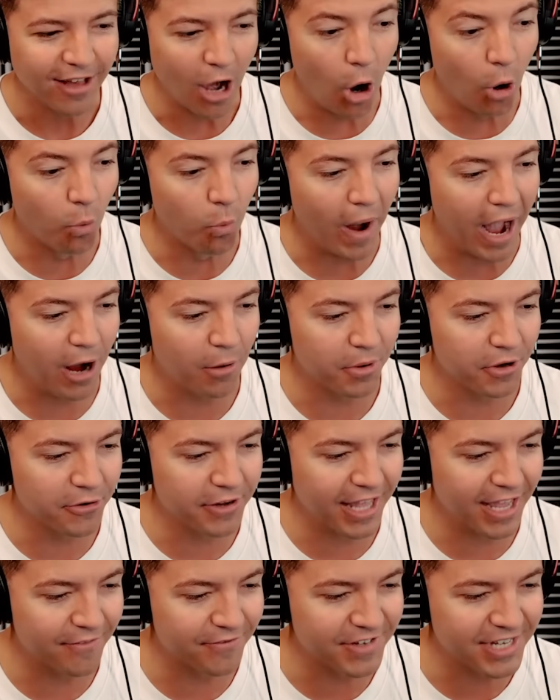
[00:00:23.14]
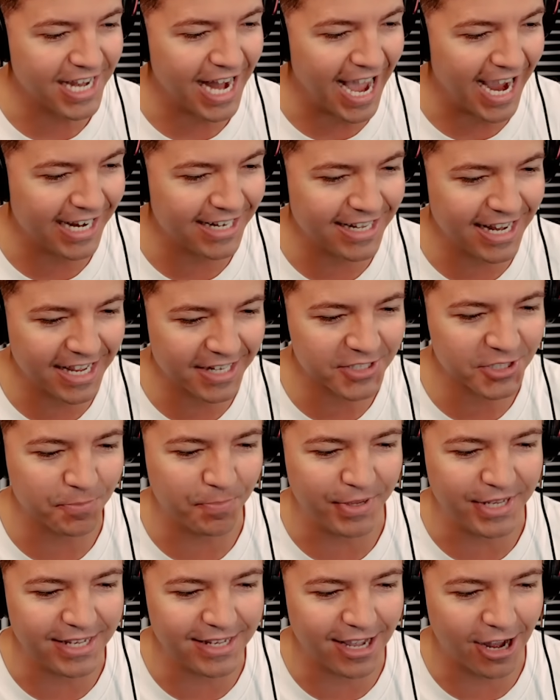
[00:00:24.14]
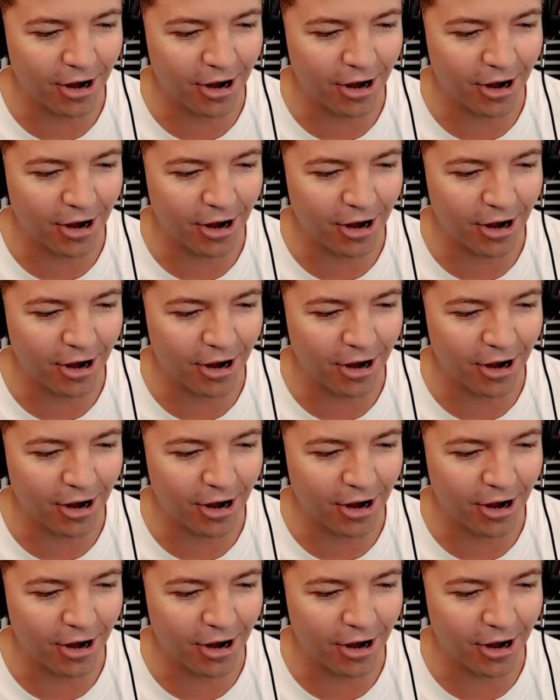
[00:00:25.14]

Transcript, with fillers: Oh wow, we already have nine X P.